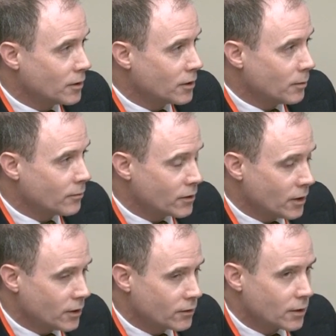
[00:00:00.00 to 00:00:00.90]
team
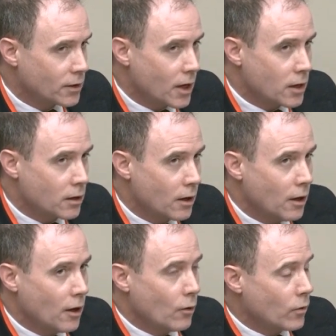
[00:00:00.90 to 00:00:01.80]
seeks to take.
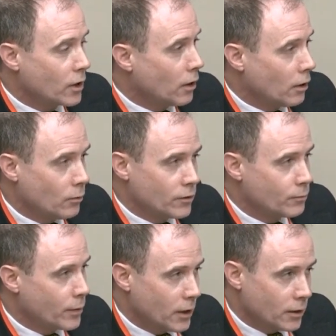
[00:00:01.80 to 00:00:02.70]
We can always
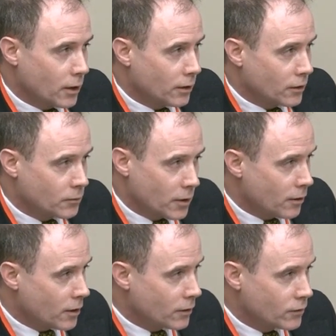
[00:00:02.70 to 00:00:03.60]
build on experience
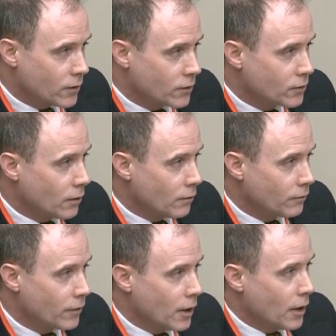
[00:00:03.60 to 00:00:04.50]
experiences of
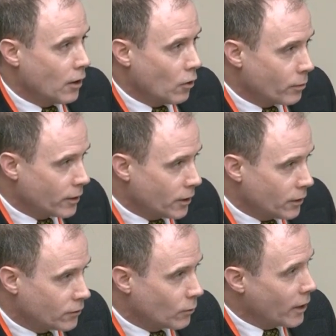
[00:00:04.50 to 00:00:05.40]

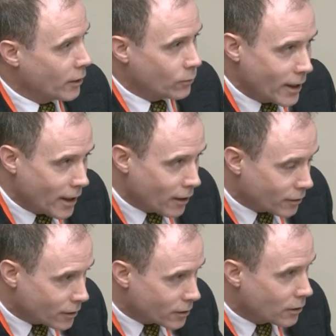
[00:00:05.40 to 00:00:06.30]
openings that went well or
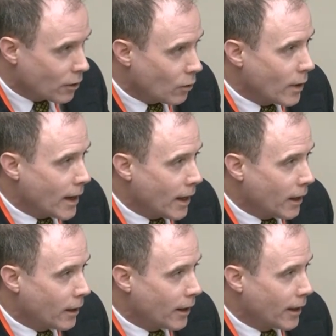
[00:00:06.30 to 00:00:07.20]
didn't go
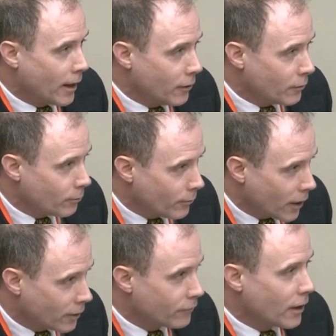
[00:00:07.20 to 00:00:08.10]
well and
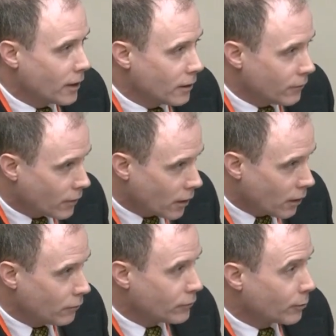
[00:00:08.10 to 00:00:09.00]
modify and
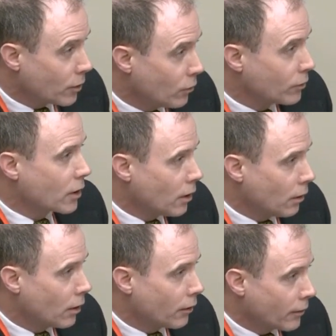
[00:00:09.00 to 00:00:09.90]
evolve the
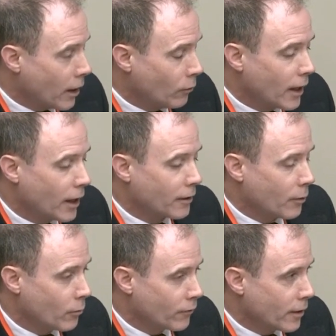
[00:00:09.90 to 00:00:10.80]
protocol around that. And
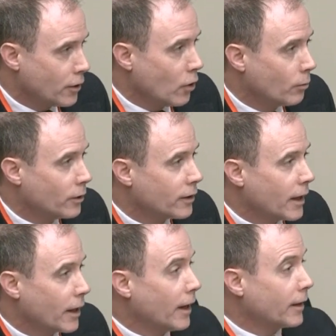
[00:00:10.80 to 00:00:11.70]
we're very okay. open to that.
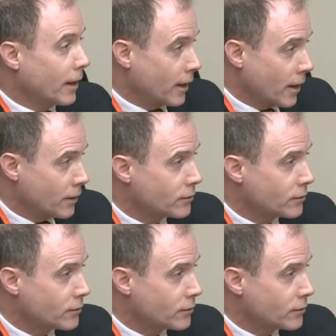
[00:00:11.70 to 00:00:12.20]
And unfortunately, that